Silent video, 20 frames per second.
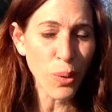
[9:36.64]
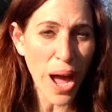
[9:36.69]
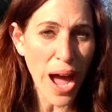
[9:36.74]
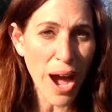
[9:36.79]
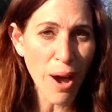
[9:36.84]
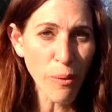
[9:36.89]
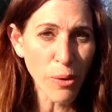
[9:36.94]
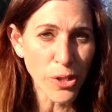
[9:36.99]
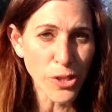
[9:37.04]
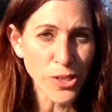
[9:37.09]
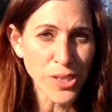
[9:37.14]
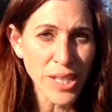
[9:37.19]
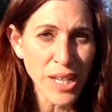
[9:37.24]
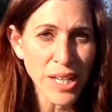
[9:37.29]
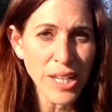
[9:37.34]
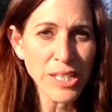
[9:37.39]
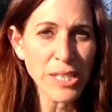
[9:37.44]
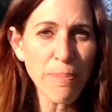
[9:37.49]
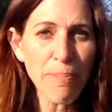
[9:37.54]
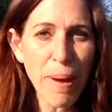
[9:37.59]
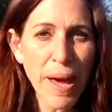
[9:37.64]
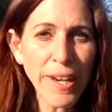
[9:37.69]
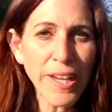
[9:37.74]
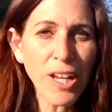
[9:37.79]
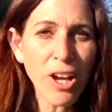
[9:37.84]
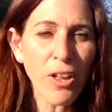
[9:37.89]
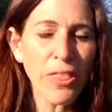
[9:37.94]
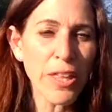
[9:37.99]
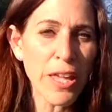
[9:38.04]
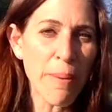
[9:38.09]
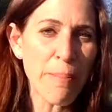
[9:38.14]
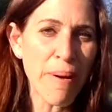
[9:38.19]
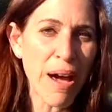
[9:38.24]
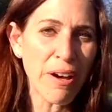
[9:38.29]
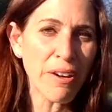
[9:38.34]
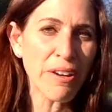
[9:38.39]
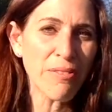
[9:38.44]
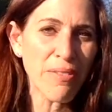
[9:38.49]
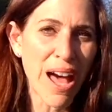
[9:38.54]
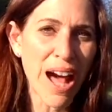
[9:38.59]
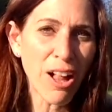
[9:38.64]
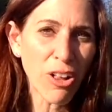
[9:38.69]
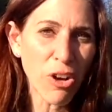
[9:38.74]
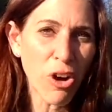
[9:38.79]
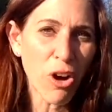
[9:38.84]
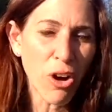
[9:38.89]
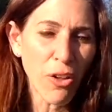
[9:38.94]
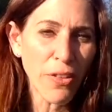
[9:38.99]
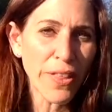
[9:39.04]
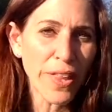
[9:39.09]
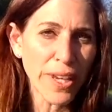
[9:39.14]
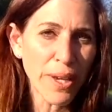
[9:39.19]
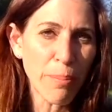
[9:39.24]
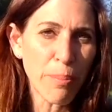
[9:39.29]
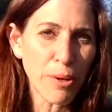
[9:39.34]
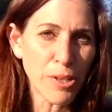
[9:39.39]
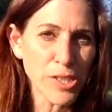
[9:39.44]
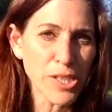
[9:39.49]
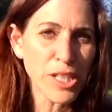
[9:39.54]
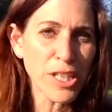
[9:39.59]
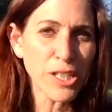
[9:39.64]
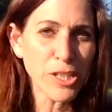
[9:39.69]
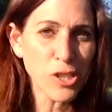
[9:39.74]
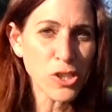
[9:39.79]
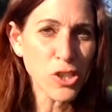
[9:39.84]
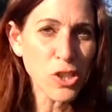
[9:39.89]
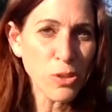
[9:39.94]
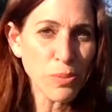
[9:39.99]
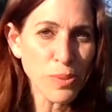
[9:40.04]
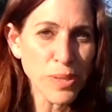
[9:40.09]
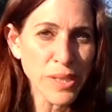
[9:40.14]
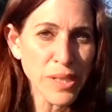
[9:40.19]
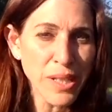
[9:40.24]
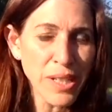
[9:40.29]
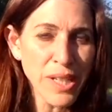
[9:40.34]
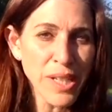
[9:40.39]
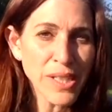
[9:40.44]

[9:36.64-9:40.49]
hours, depending on the amount of alcohol that a person consumes.